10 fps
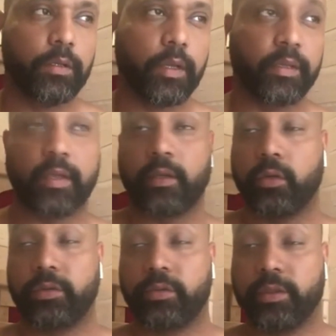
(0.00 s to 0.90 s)
I can't
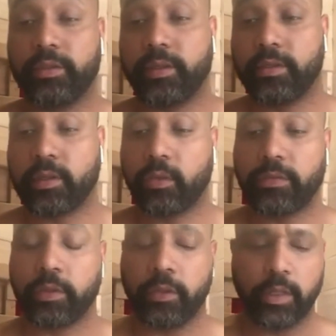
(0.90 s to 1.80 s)
go into details,
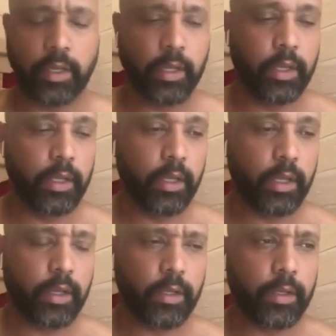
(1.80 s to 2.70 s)
however,
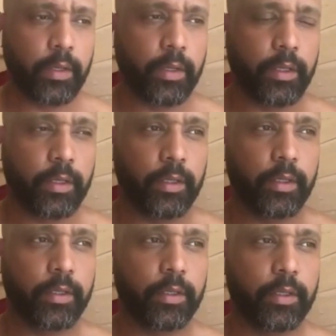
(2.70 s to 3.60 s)

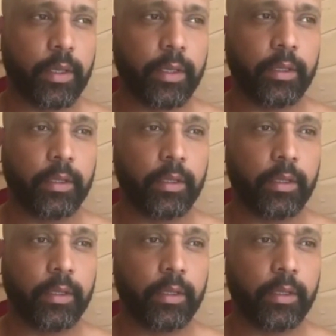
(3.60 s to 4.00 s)
a